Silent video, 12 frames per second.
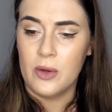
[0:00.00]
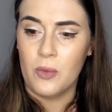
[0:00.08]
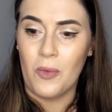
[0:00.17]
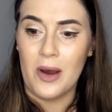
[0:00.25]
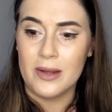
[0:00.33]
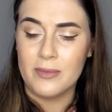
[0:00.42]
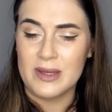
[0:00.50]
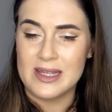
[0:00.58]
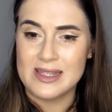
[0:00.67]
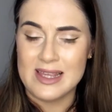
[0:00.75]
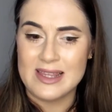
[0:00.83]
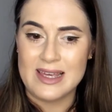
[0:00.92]
one,
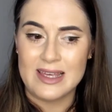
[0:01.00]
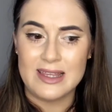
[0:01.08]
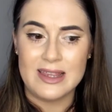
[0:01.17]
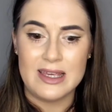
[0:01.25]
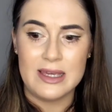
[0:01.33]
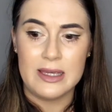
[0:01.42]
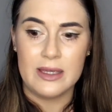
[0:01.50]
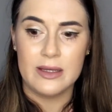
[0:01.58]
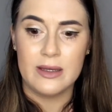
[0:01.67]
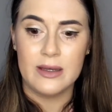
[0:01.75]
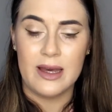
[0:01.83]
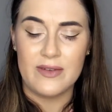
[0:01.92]
because I think
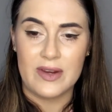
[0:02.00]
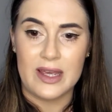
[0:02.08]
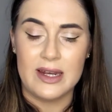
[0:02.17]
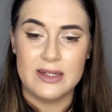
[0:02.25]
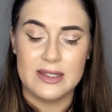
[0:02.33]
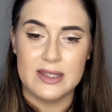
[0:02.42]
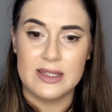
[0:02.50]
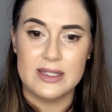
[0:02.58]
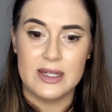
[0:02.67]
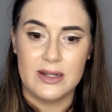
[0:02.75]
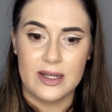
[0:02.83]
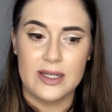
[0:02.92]
the advent calendar that they
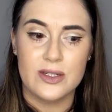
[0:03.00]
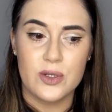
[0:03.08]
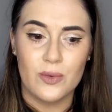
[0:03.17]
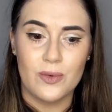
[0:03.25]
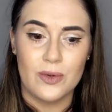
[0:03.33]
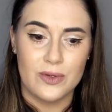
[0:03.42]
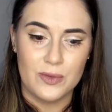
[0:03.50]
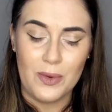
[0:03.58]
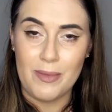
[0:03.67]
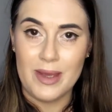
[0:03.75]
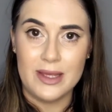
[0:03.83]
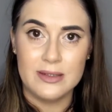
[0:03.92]
target towards
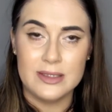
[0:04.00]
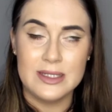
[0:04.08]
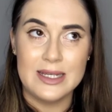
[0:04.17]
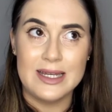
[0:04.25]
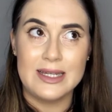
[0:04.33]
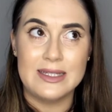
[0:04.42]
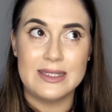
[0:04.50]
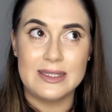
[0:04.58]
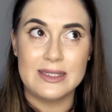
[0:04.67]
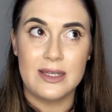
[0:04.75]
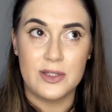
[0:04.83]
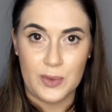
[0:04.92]
women
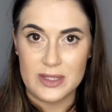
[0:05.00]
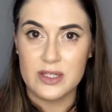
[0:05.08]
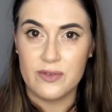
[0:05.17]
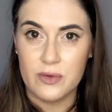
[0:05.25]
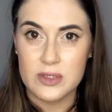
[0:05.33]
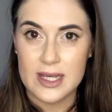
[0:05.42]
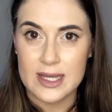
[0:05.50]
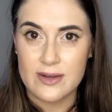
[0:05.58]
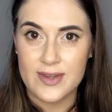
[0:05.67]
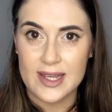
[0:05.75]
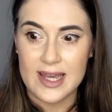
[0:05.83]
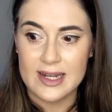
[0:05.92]
is a 24-day
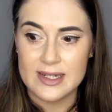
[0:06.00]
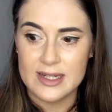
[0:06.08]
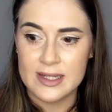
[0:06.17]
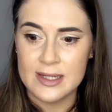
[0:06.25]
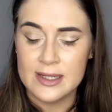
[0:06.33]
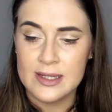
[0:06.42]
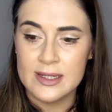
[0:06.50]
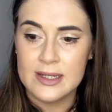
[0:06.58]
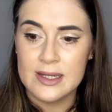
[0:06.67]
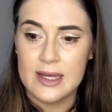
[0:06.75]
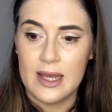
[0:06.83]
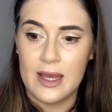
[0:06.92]
advent calendar.
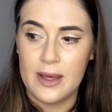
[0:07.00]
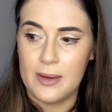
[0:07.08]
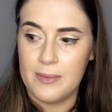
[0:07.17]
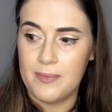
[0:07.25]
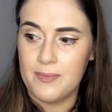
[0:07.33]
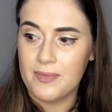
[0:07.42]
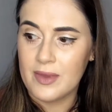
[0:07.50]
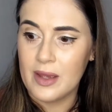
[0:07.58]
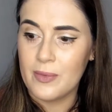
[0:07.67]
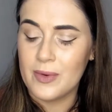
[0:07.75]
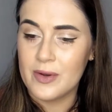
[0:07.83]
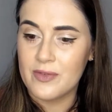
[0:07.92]
I
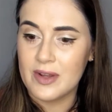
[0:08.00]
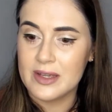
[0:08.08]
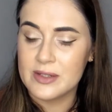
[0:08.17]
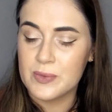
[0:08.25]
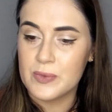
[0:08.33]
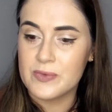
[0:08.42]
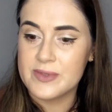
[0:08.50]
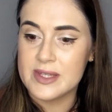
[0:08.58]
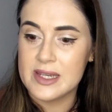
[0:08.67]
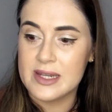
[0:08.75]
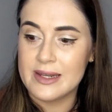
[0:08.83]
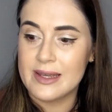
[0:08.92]
would have liked to have
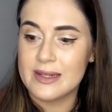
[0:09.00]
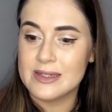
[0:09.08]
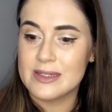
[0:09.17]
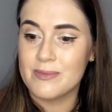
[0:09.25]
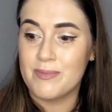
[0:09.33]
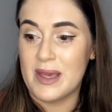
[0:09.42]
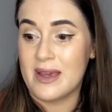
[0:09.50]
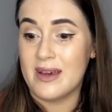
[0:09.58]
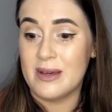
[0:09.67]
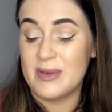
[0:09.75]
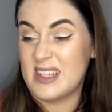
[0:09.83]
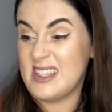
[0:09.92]
seen it
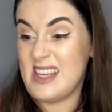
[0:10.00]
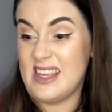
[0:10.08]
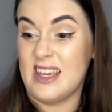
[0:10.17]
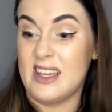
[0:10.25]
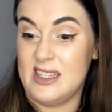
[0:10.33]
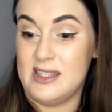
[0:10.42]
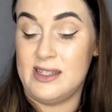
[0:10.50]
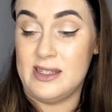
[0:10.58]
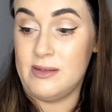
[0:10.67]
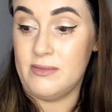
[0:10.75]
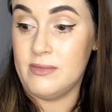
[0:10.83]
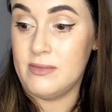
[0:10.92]
bigger, because I think it's
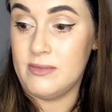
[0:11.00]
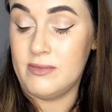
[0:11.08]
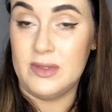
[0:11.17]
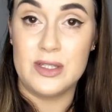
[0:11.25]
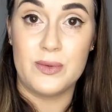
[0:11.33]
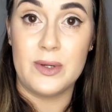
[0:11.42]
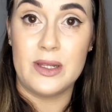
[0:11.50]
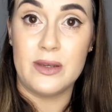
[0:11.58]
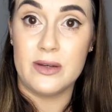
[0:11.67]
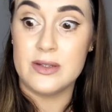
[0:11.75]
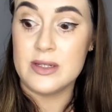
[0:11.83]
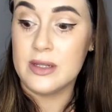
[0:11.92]
really
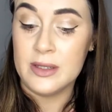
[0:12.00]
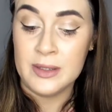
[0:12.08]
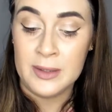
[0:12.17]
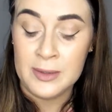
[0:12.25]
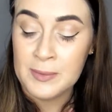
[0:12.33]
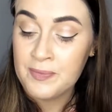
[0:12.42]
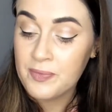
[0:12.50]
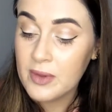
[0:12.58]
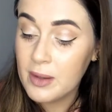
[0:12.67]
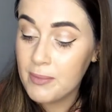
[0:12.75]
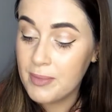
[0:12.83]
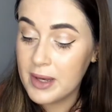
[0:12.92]
good.
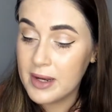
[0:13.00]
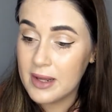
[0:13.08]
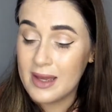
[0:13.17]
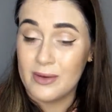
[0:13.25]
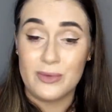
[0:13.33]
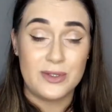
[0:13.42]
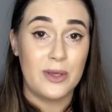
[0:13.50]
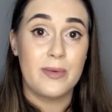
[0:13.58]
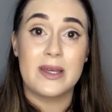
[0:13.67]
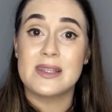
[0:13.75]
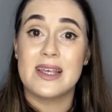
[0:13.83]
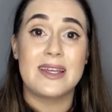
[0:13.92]
But, and also
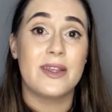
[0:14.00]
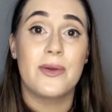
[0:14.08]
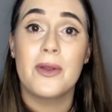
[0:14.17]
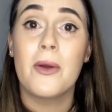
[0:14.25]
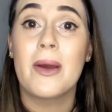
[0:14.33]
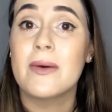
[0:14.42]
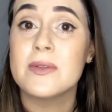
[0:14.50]
because I don't know how